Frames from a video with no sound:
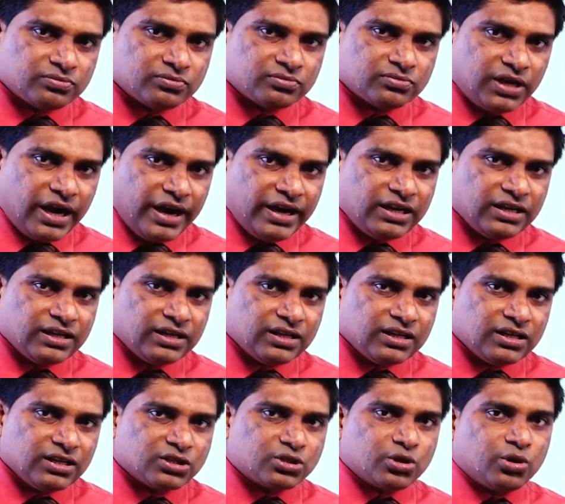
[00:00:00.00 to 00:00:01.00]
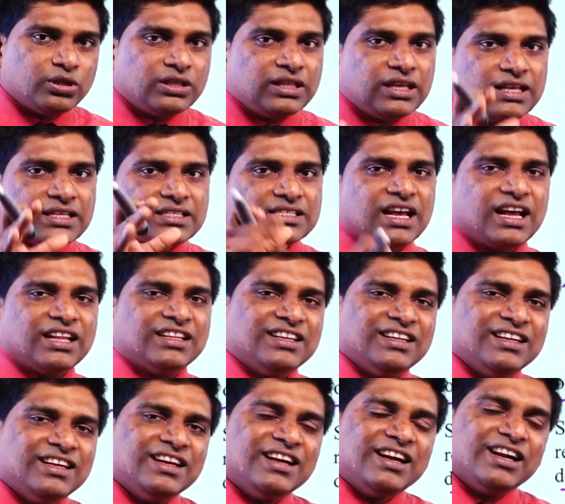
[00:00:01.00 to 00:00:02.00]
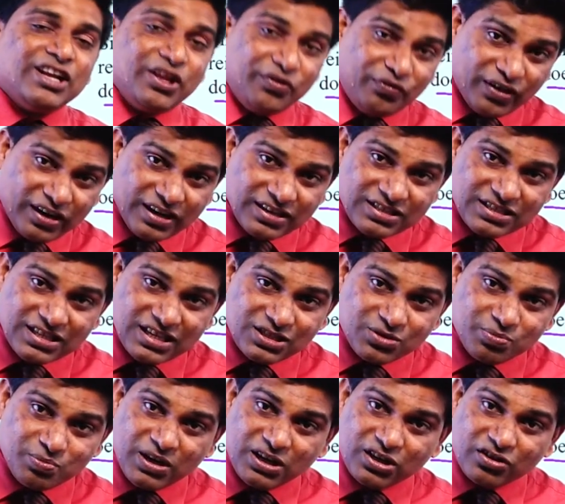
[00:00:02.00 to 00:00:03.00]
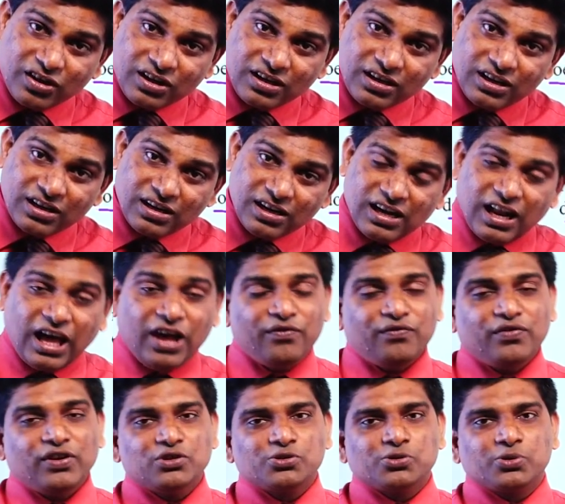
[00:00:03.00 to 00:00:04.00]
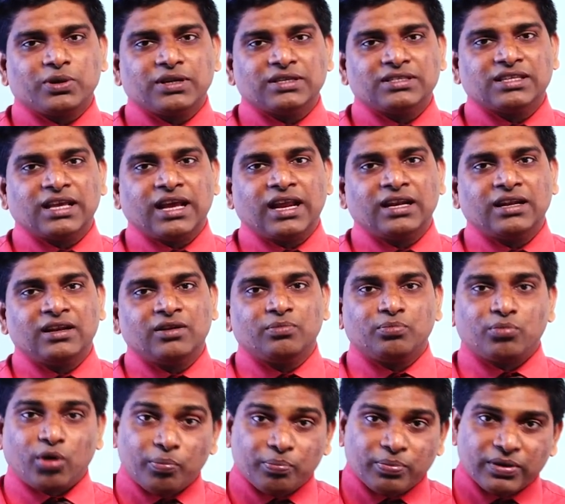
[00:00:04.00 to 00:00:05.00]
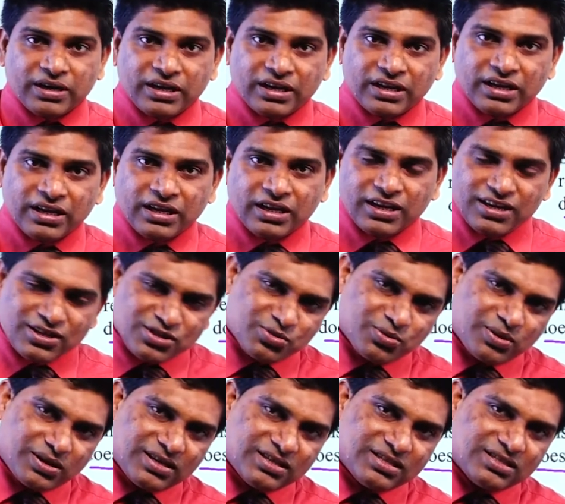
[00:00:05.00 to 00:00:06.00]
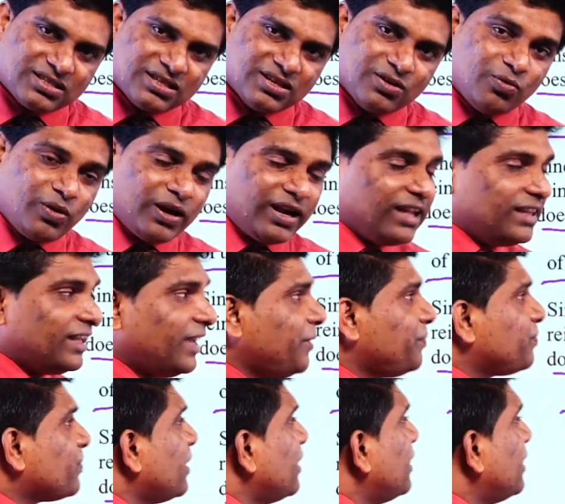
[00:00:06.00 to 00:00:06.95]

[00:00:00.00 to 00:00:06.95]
right? So these are the differences between life insurance and property insurance. What are they?